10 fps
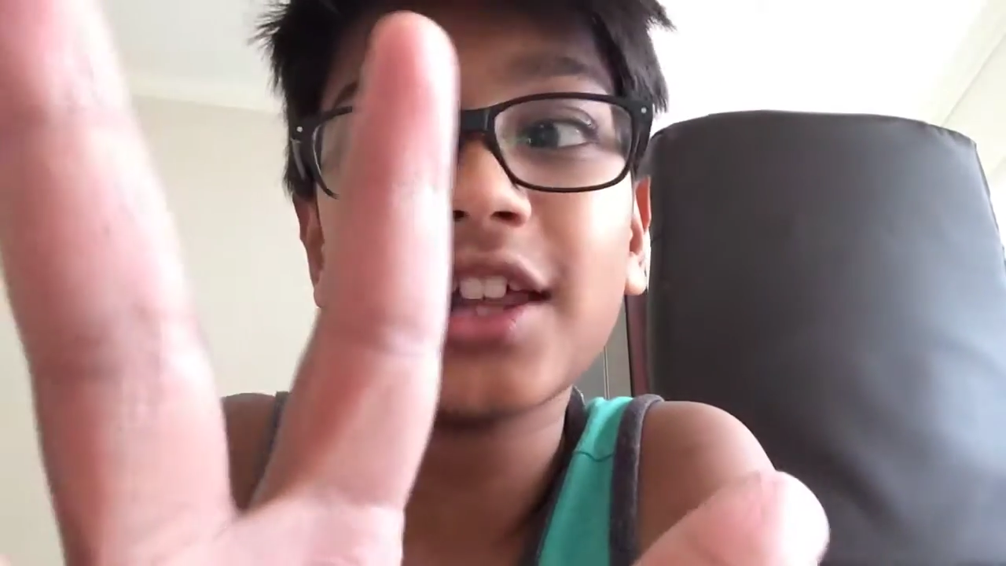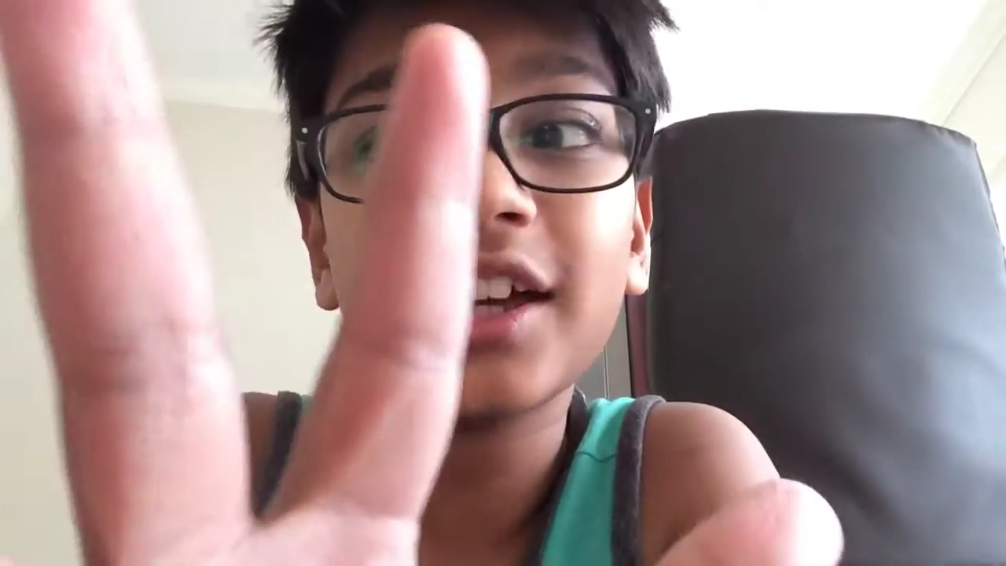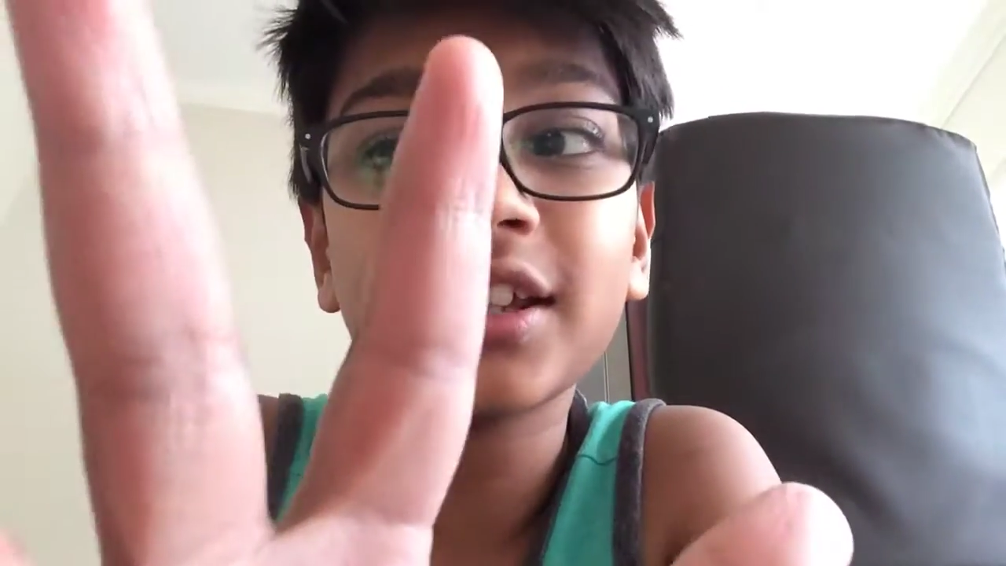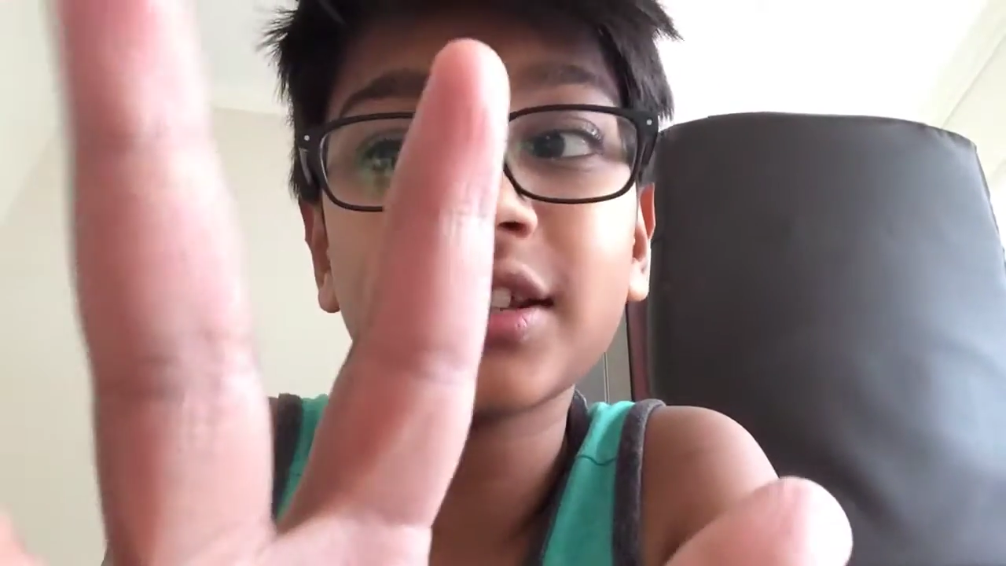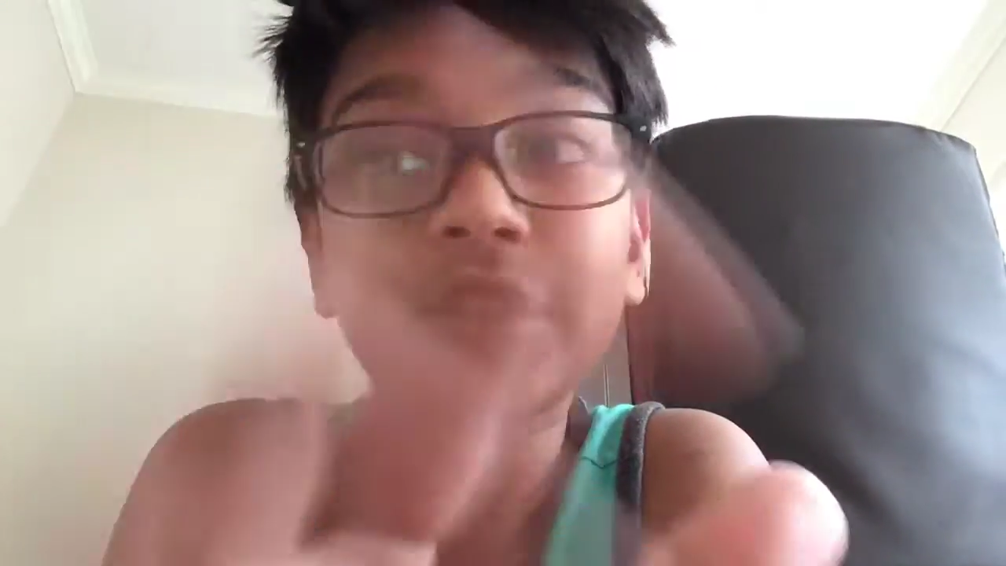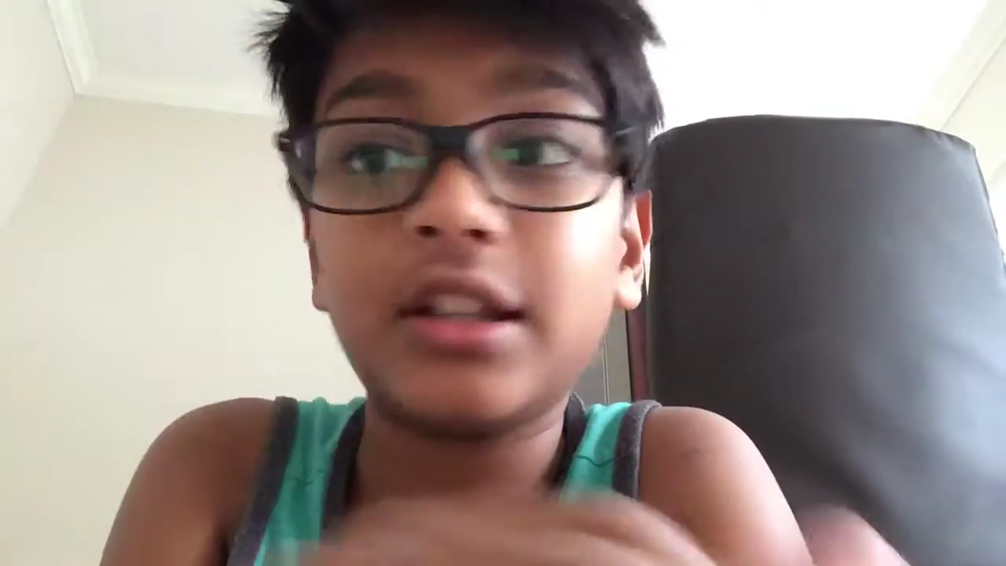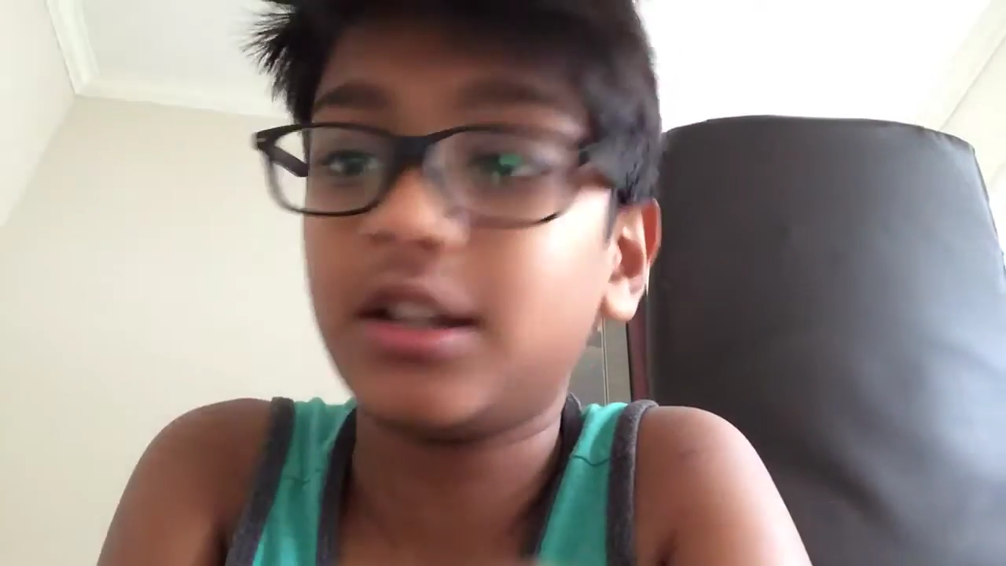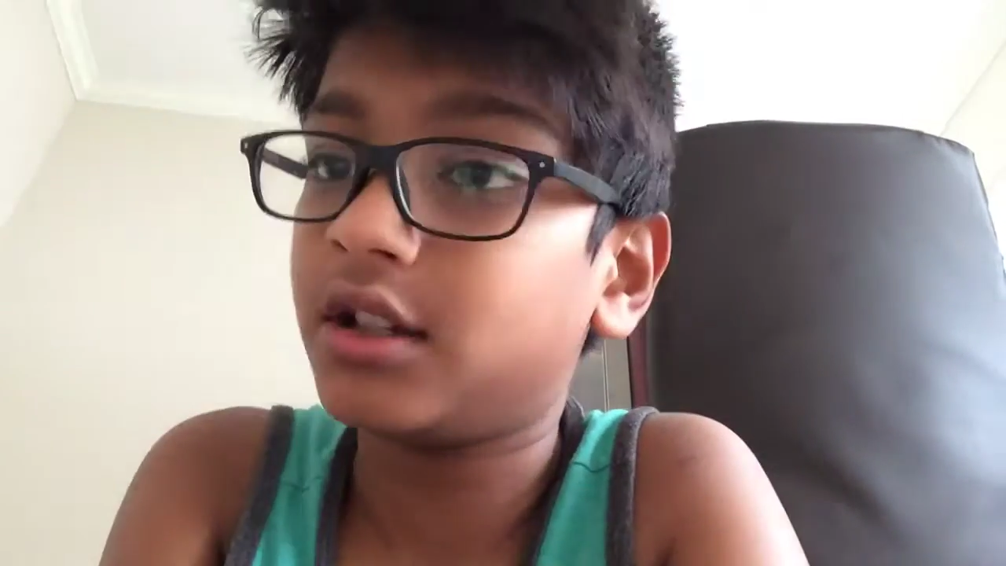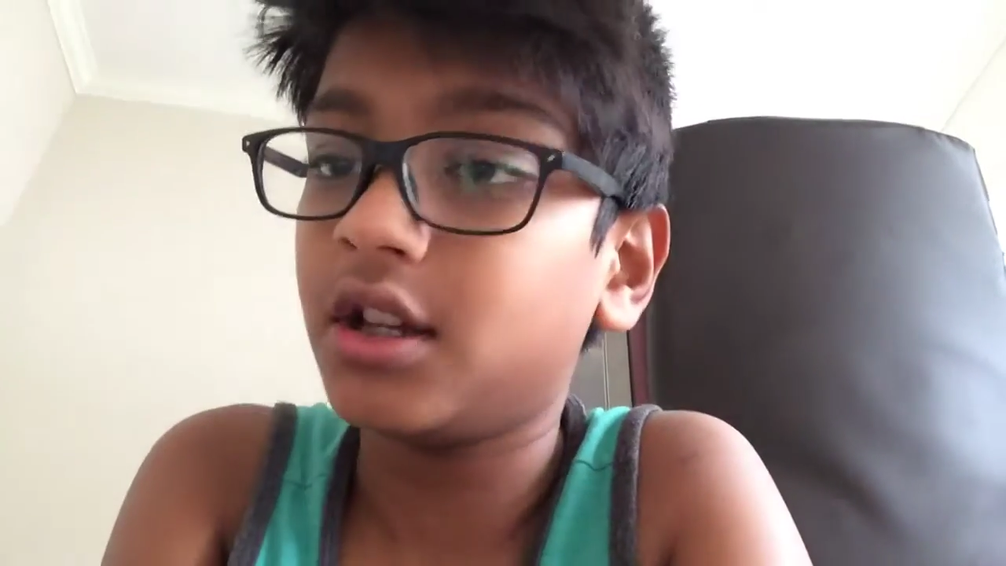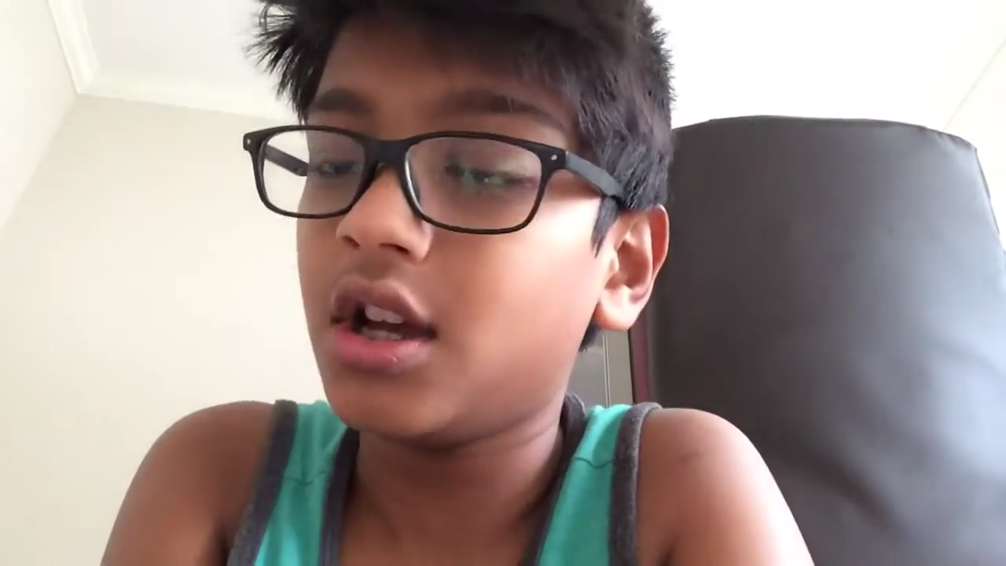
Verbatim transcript: likes, then